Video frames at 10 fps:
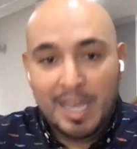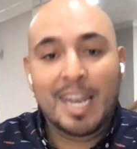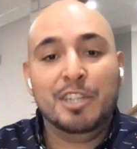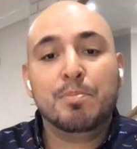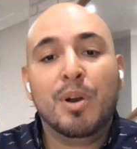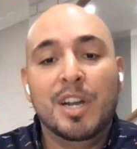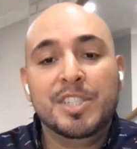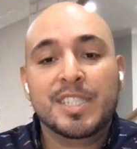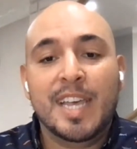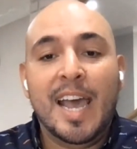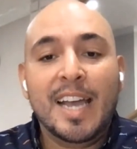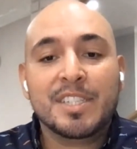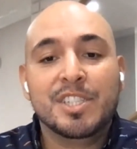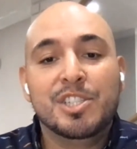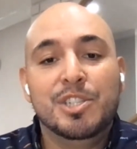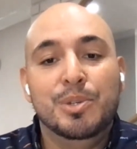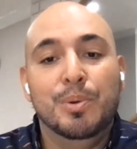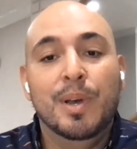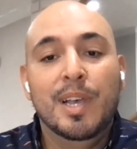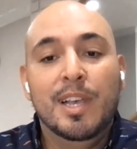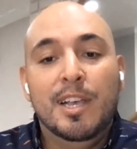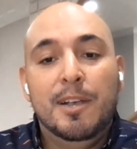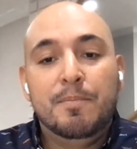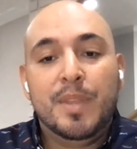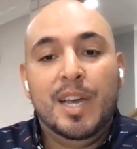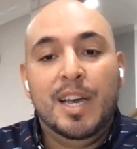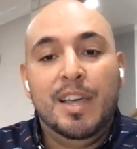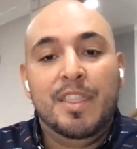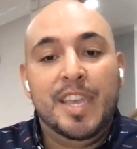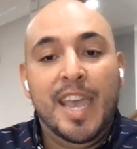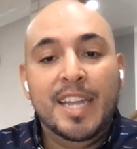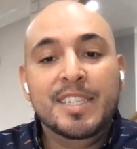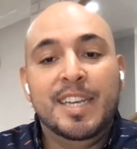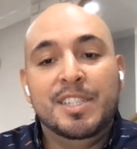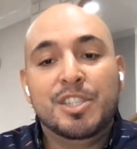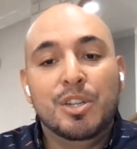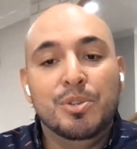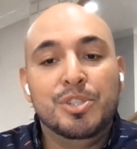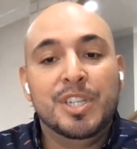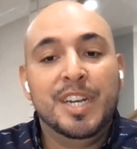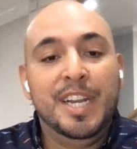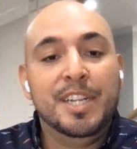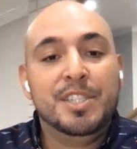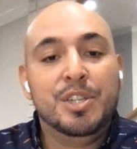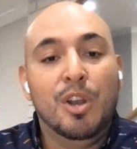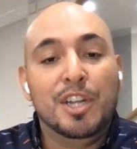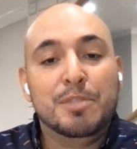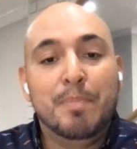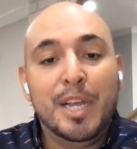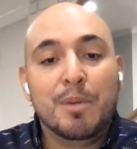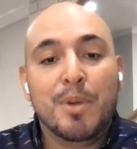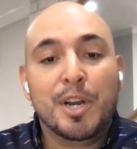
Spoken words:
allows projects the access to the end-to-end solution needed to launch better